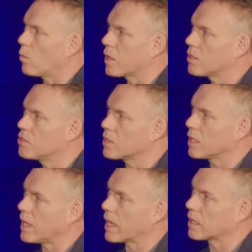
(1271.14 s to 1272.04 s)
where did you
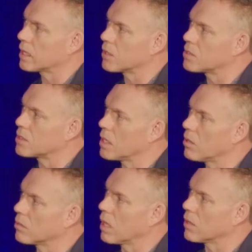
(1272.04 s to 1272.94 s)
get that clear
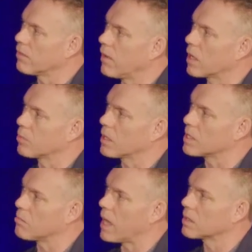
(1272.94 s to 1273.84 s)
stone on the
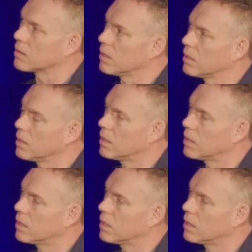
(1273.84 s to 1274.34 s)
fireplace mantel?